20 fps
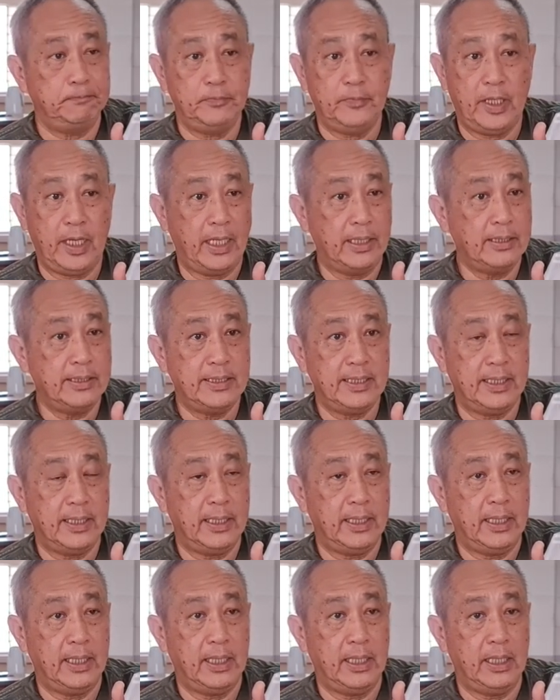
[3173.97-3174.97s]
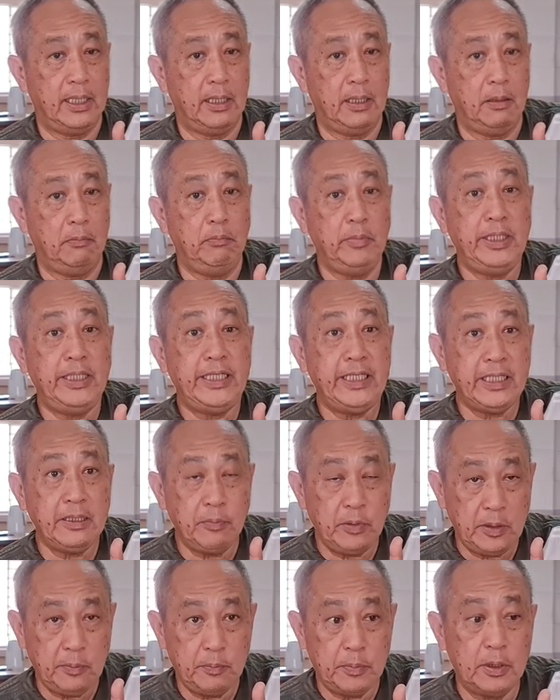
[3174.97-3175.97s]
then meeting
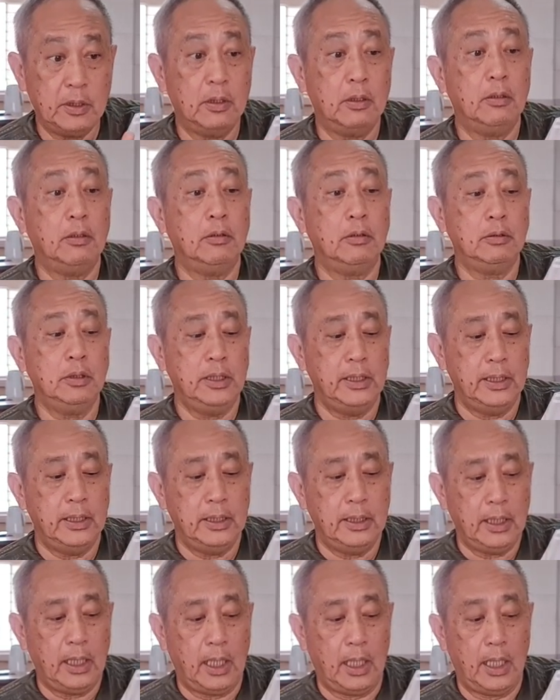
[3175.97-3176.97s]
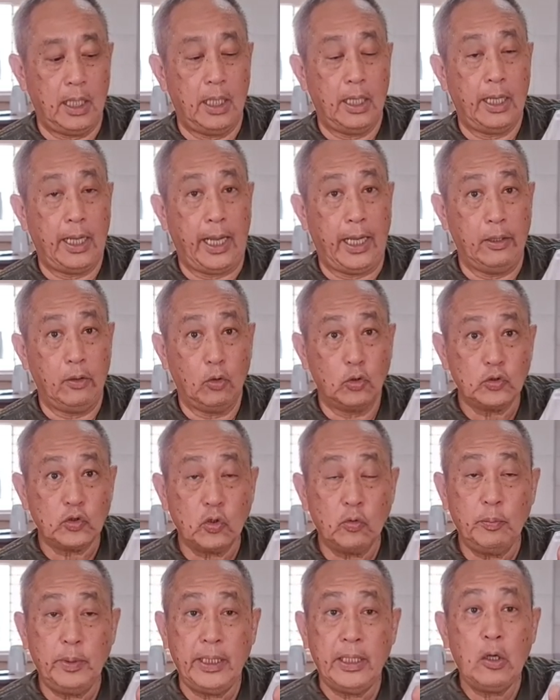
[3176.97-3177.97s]
people and
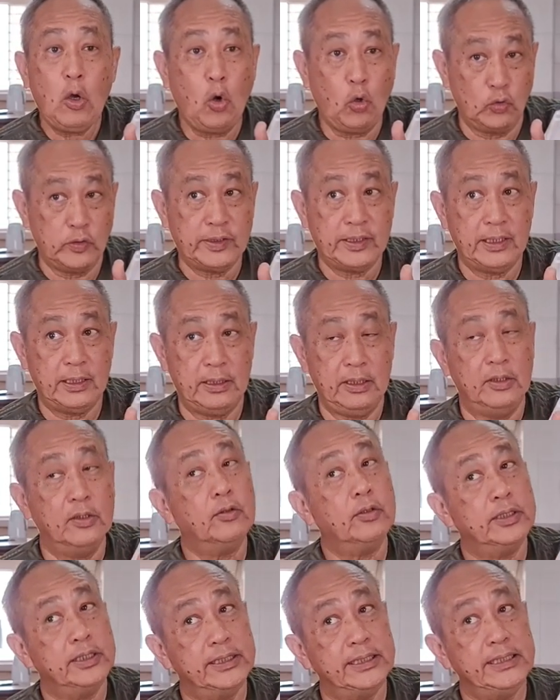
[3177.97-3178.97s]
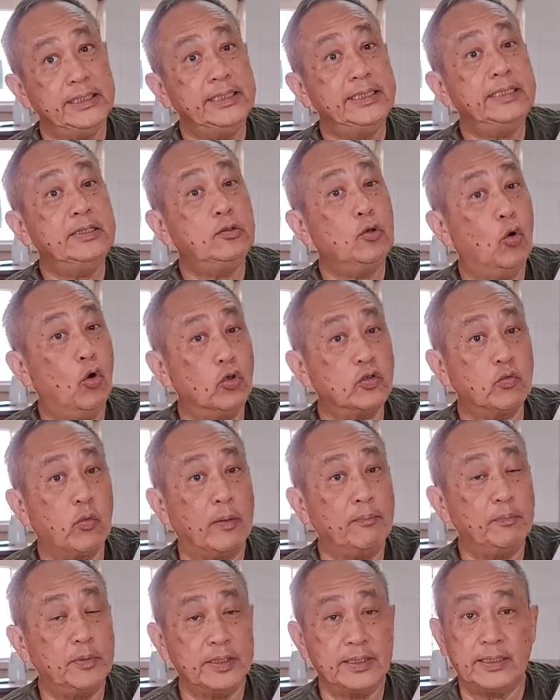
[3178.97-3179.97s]
also being hosted. You know, it's easy to host
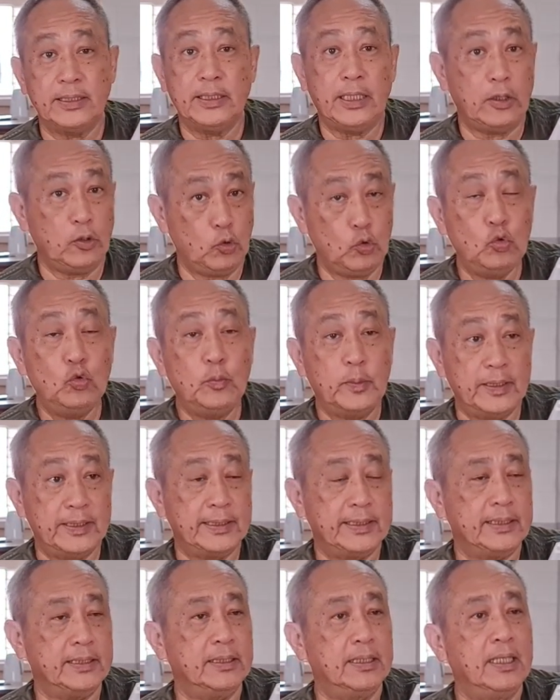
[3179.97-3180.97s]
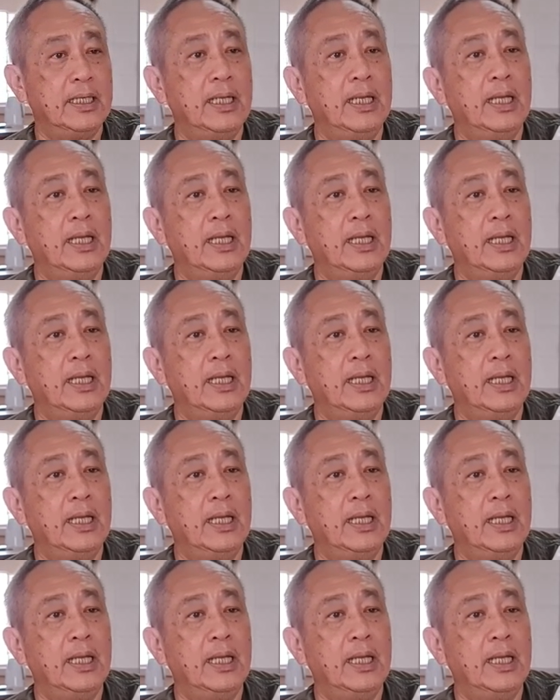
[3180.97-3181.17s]
one person than two person,